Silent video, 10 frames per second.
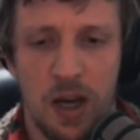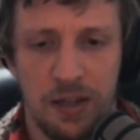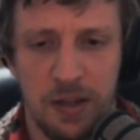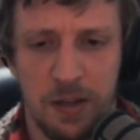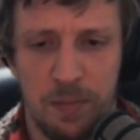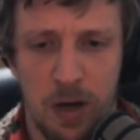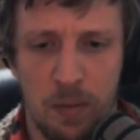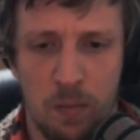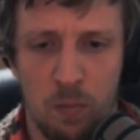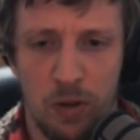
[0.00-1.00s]
did
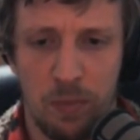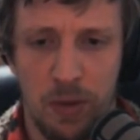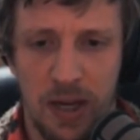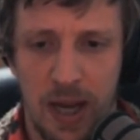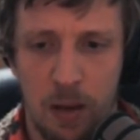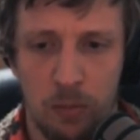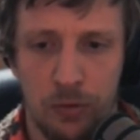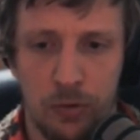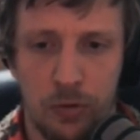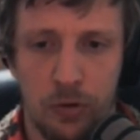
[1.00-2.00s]
experiment with being able
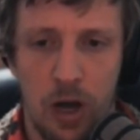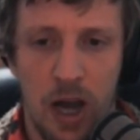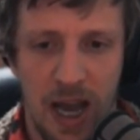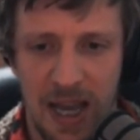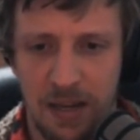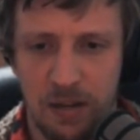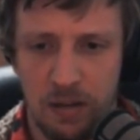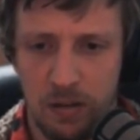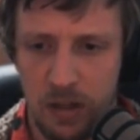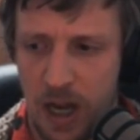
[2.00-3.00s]
to hide
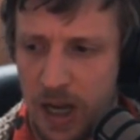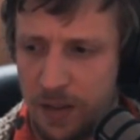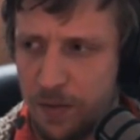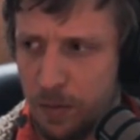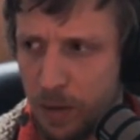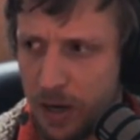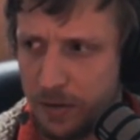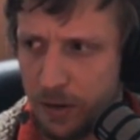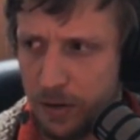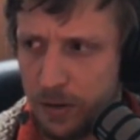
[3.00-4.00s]
cards on my
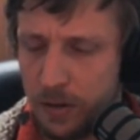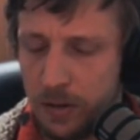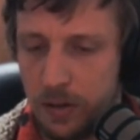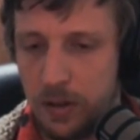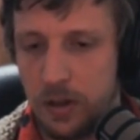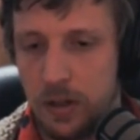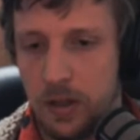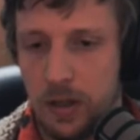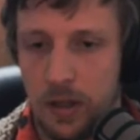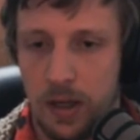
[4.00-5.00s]
turn.
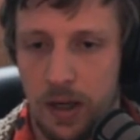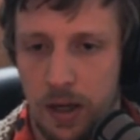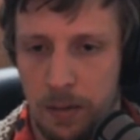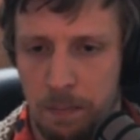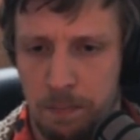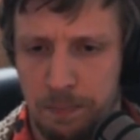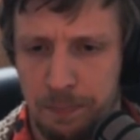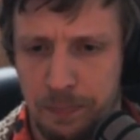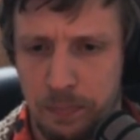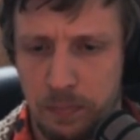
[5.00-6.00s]

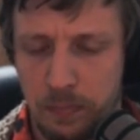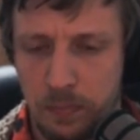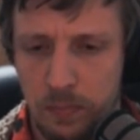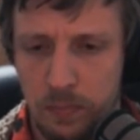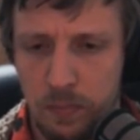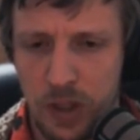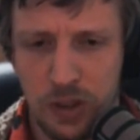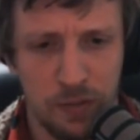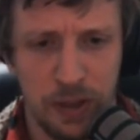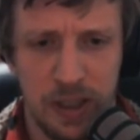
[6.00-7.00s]

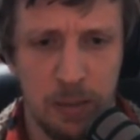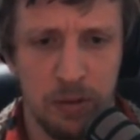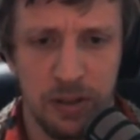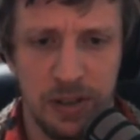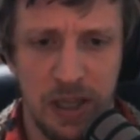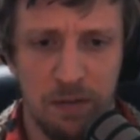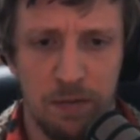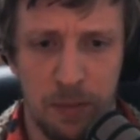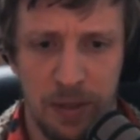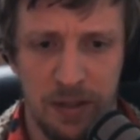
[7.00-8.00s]
So, for example, instead of
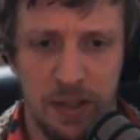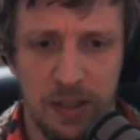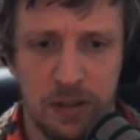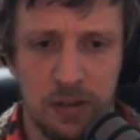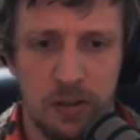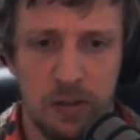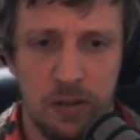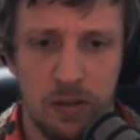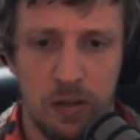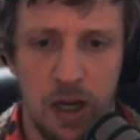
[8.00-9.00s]
flipping this,
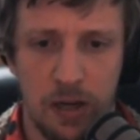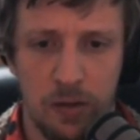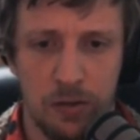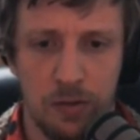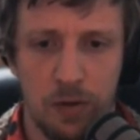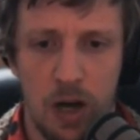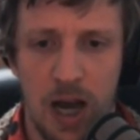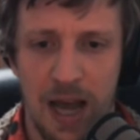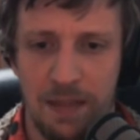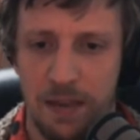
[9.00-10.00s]
I could
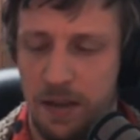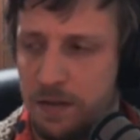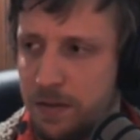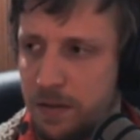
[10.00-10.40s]
hide this.